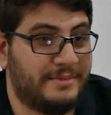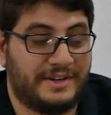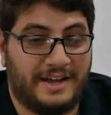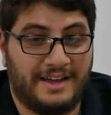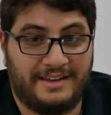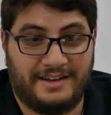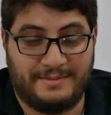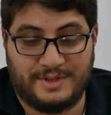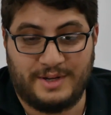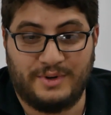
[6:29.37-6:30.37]
But
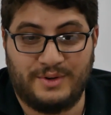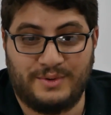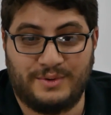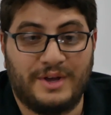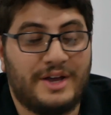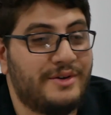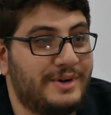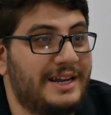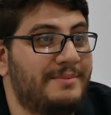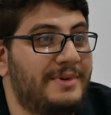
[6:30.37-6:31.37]
I'm someone who
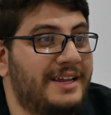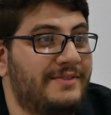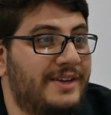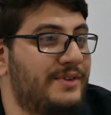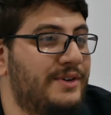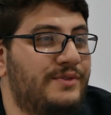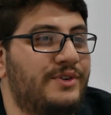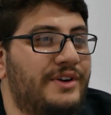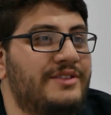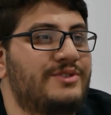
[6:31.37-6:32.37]
really believe, even if
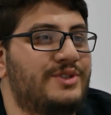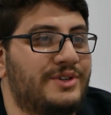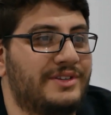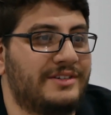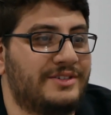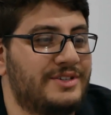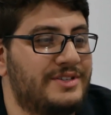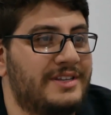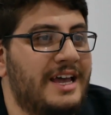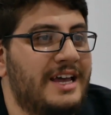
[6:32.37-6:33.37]
you are uncertain,
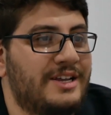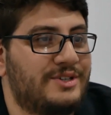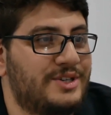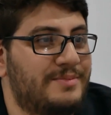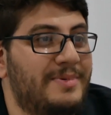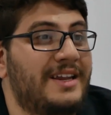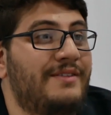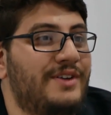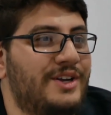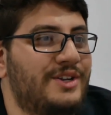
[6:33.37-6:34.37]
just
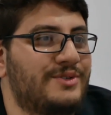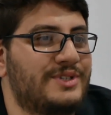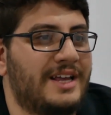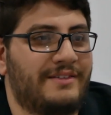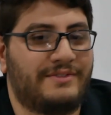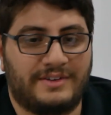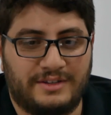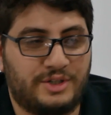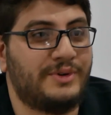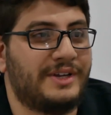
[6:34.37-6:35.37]
believing in yourself
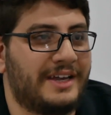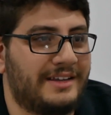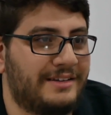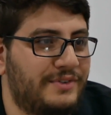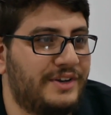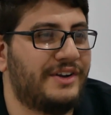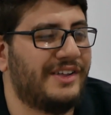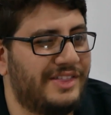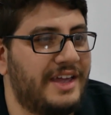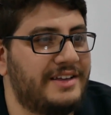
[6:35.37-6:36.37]
and doing it and
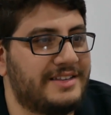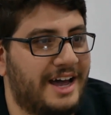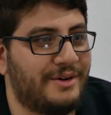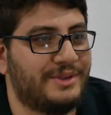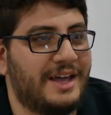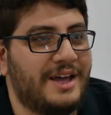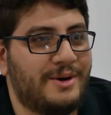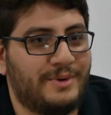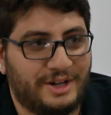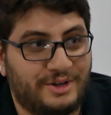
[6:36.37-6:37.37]
figuring things out
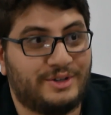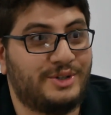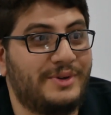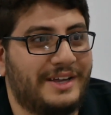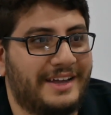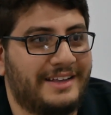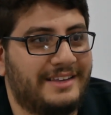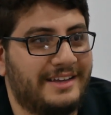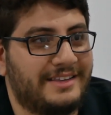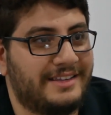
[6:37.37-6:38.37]
while you're doing it,
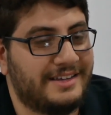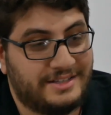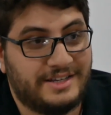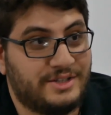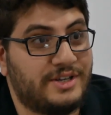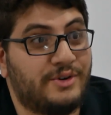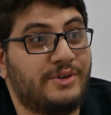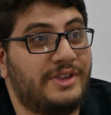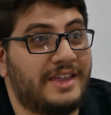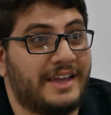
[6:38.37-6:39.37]
it's a
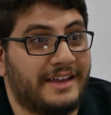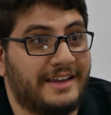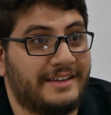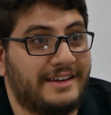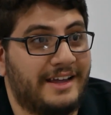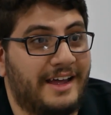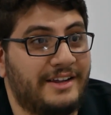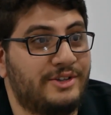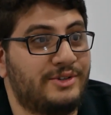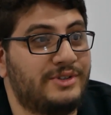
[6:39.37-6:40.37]
good thing.
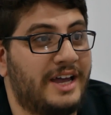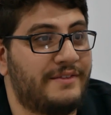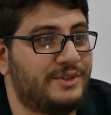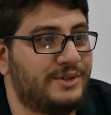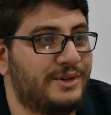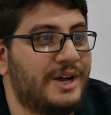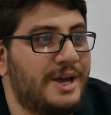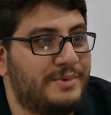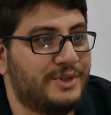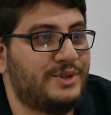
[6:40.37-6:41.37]
And you don't have to
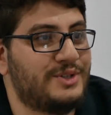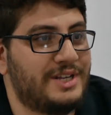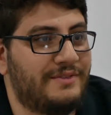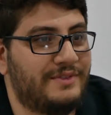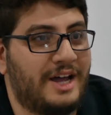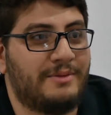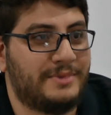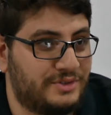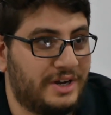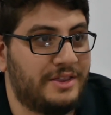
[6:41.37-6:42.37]
put yourself down,
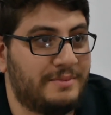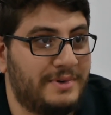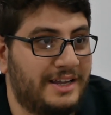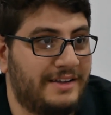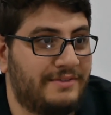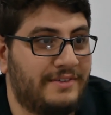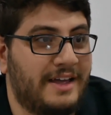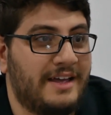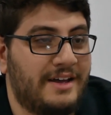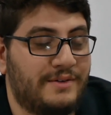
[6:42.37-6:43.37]
but rather believe
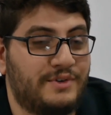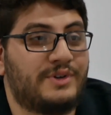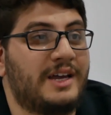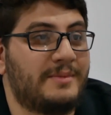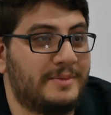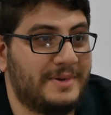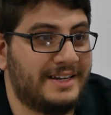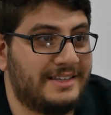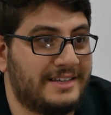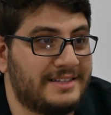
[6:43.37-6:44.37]
of your
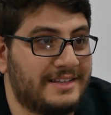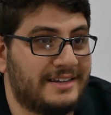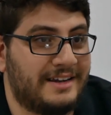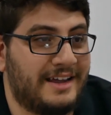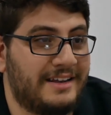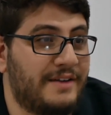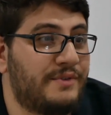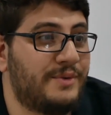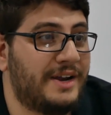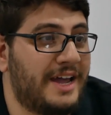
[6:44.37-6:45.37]
capabilities. And
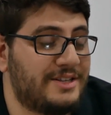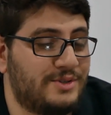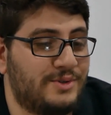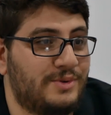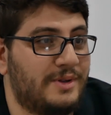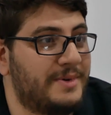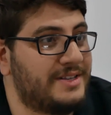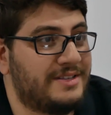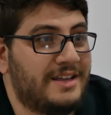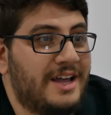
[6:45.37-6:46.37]
everyone has to do the
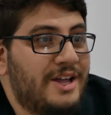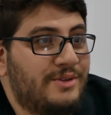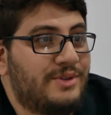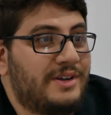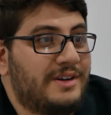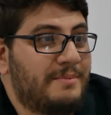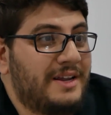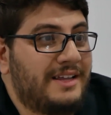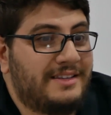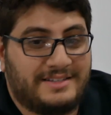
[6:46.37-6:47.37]
best to their
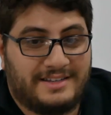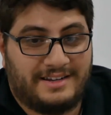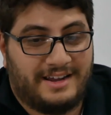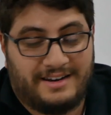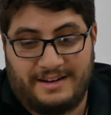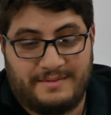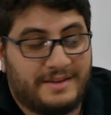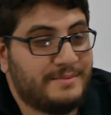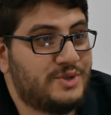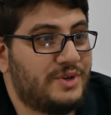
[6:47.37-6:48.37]
abilities, and
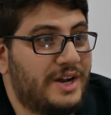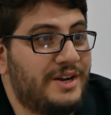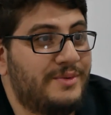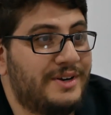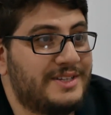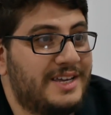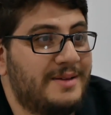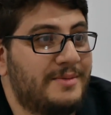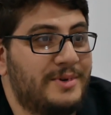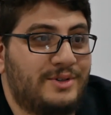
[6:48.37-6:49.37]
I'm sure anyone is
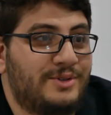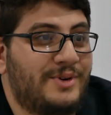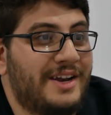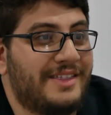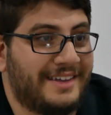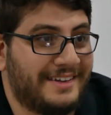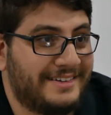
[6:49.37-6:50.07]
capable to do anything.